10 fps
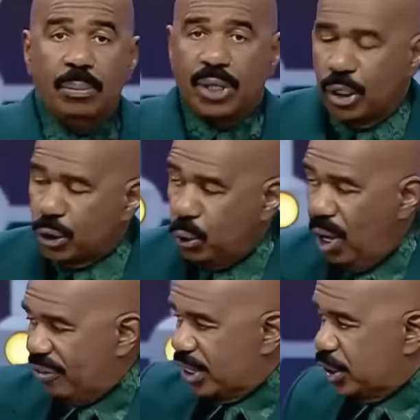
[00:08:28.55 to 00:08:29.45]
Because
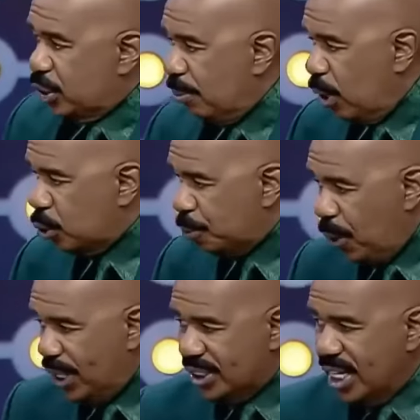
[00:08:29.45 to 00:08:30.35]
whoever gets the most
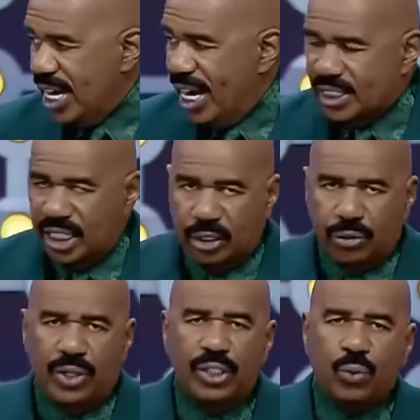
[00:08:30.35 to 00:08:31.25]
points at the
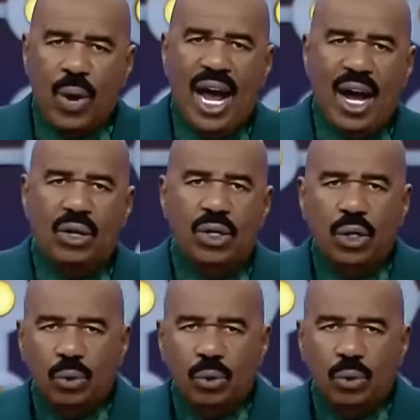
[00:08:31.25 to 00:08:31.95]
end of this round